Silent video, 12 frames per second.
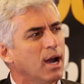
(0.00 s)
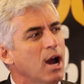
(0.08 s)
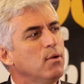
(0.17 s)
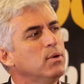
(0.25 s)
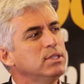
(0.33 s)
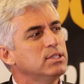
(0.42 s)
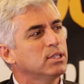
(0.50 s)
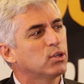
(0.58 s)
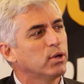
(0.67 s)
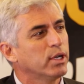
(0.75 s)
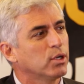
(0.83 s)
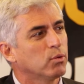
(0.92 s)
How, what's the
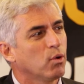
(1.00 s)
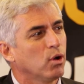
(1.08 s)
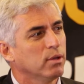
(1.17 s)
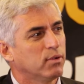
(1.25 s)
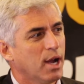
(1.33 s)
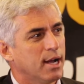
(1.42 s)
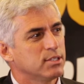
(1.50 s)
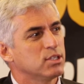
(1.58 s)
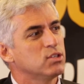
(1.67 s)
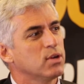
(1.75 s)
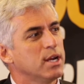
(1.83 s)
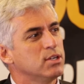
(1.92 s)
critical role of
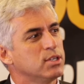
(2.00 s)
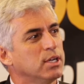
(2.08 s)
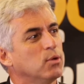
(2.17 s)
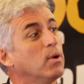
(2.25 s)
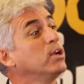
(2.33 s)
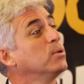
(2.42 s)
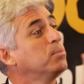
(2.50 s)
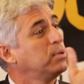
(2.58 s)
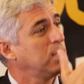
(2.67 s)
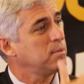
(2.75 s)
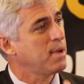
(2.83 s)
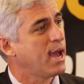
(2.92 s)
concentration in what you're
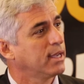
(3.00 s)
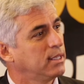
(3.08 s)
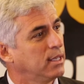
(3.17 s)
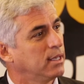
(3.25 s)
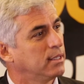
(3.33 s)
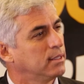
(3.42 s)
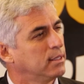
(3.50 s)
putting back in?